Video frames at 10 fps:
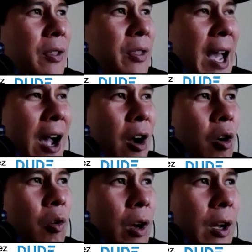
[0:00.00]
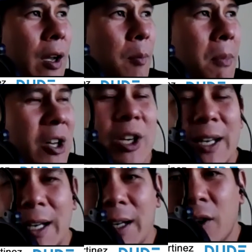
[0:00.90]
how much I
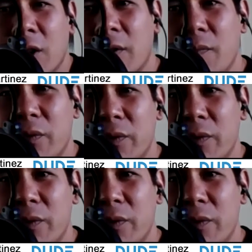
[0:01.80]
needed her,